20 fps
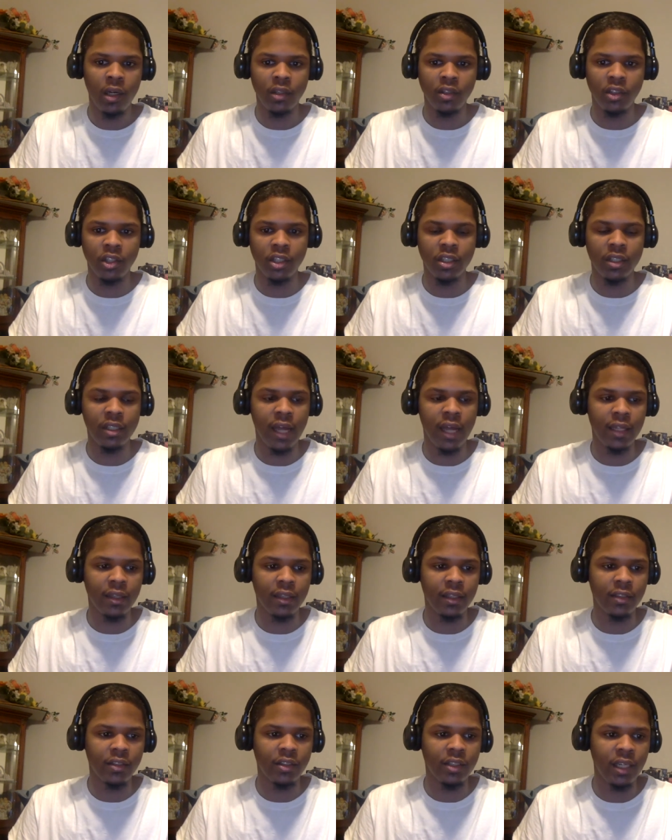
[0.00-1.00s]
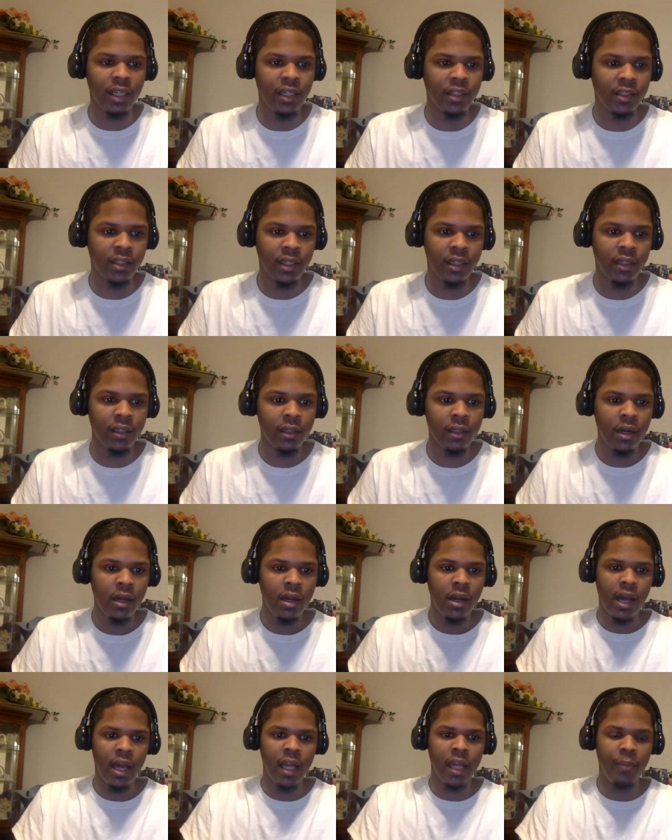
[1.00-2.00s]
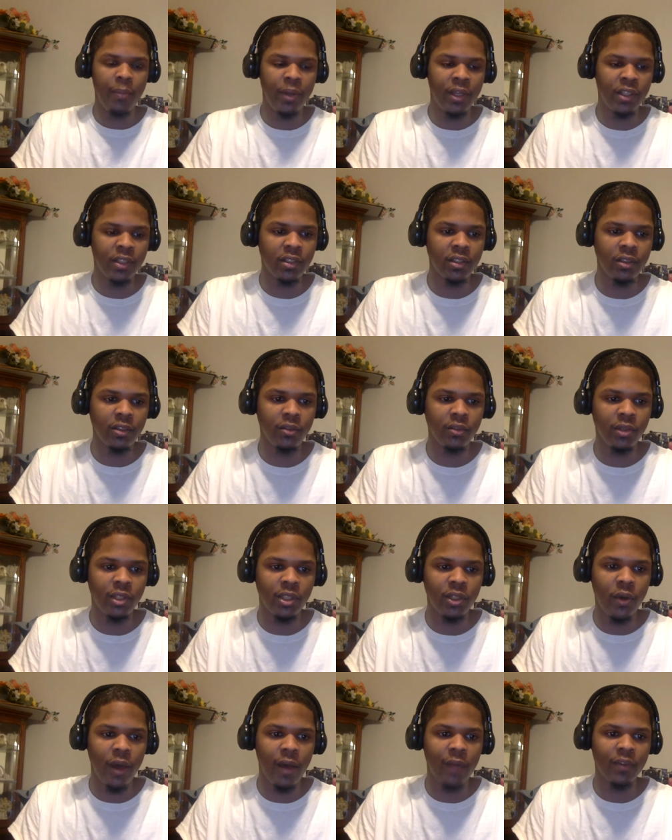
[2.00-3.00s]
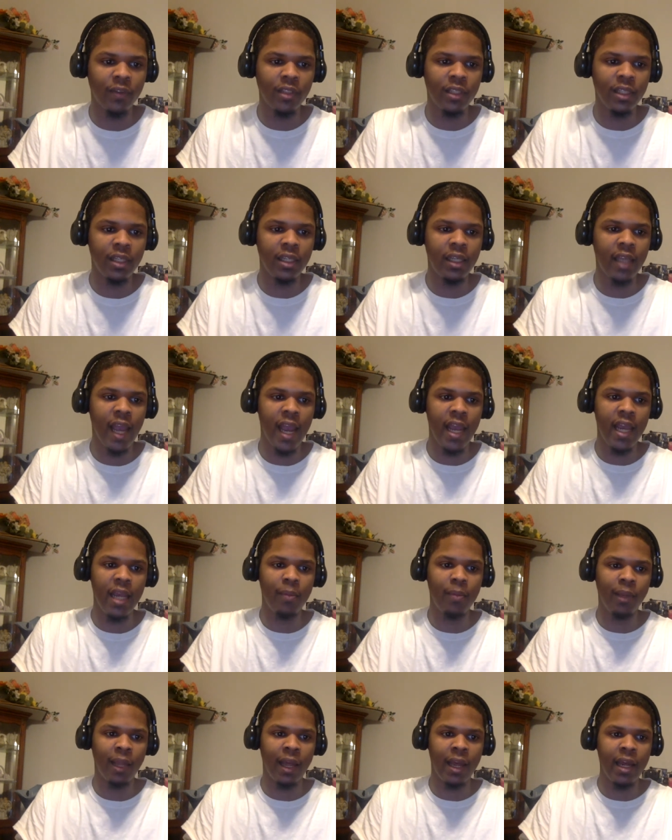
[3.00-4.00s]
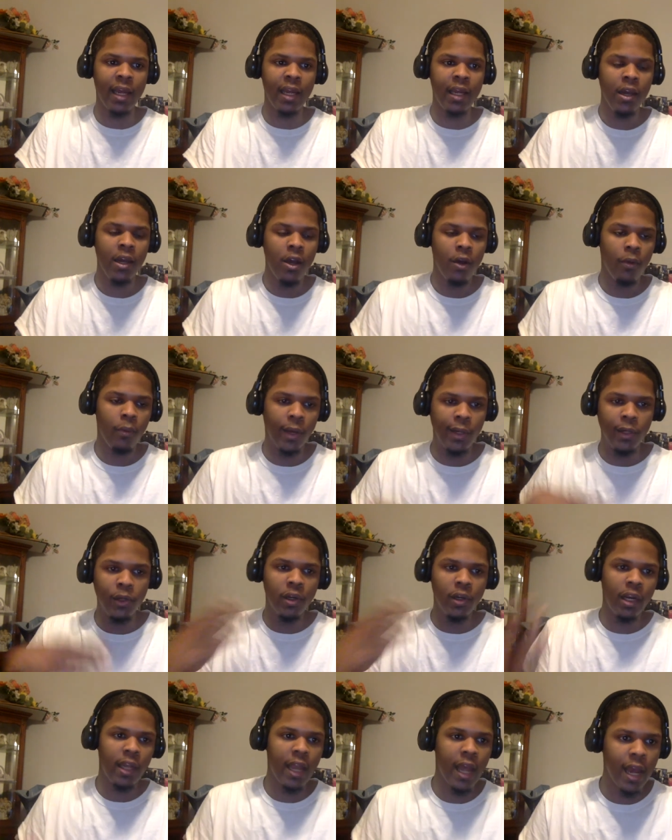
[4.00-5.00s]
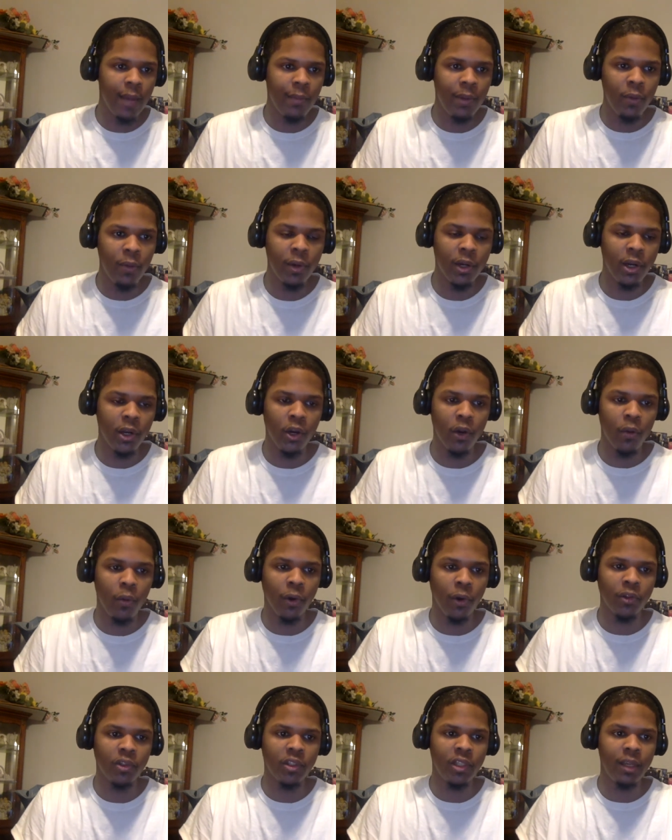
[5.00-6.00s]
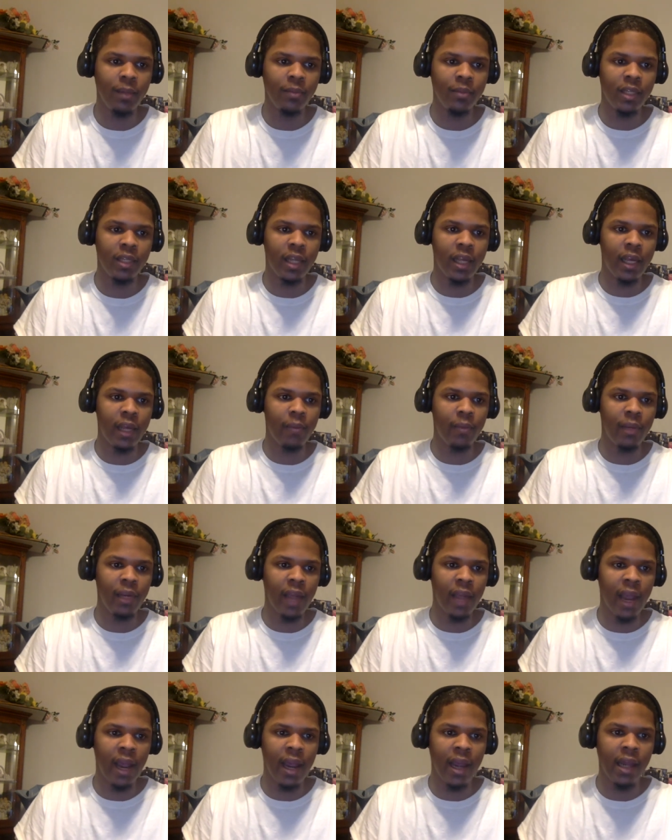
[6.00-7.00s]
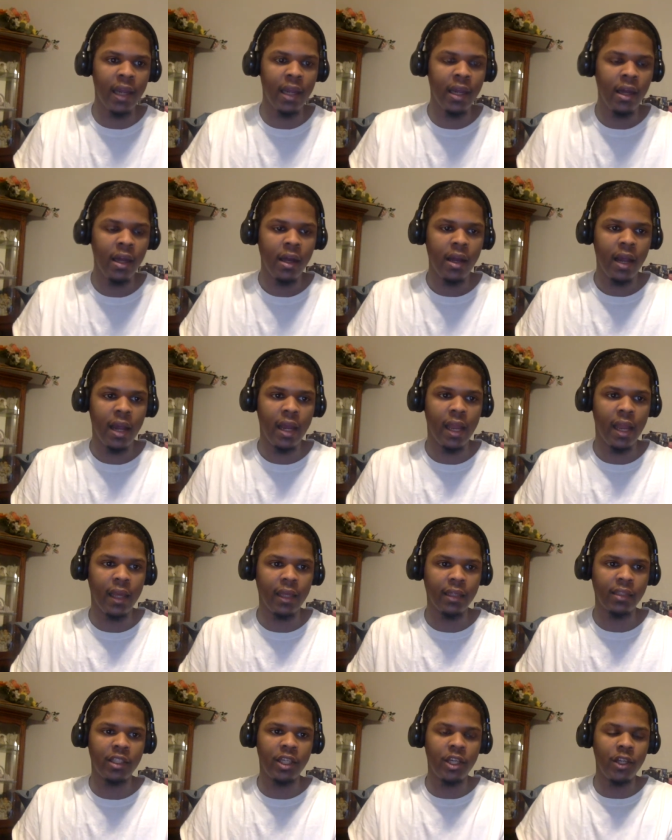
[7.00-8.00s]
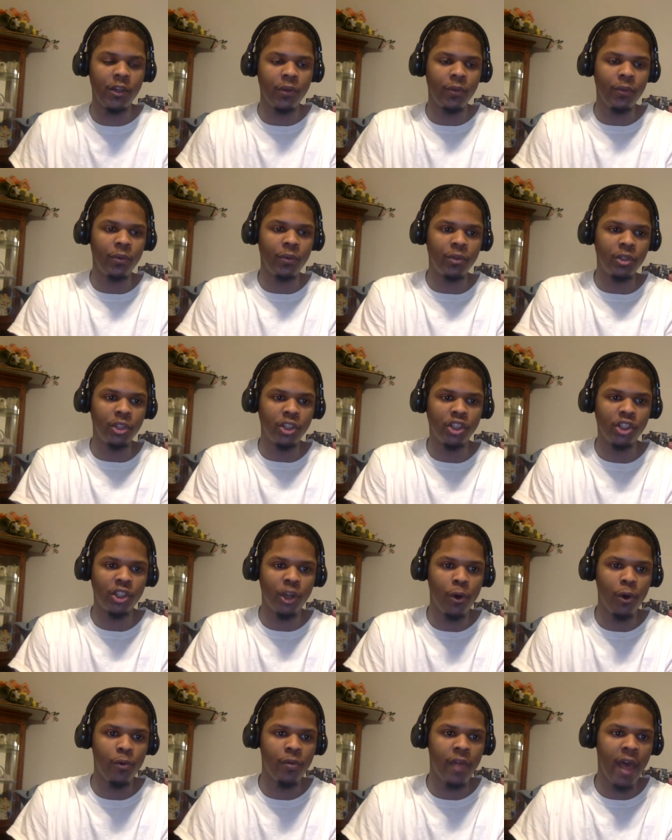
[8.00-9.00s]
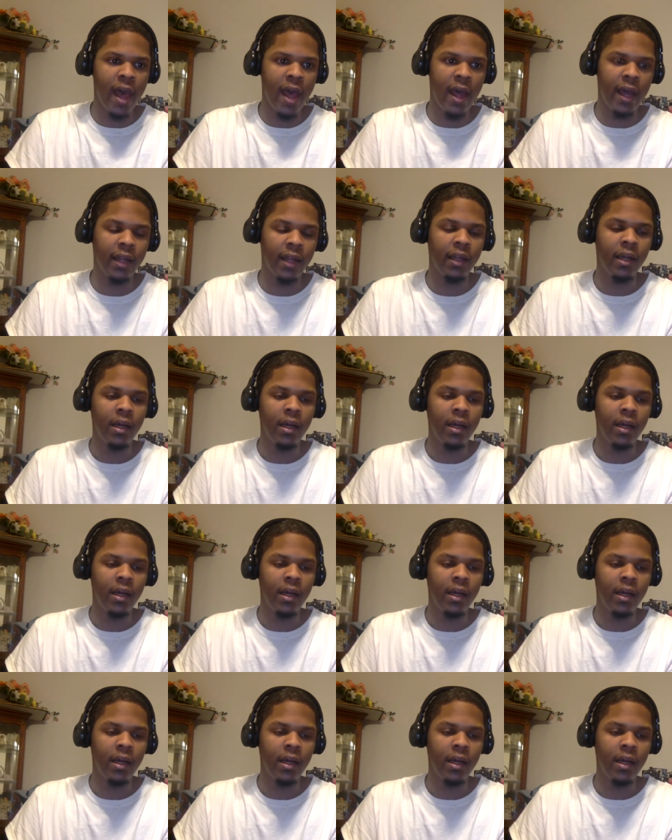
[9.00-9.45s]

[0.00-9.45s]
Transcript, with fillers: just not this season. And the Pistons, we still haven't seen K play. We knew that they'd be one of the worst teams in the NBA, and they continue to show that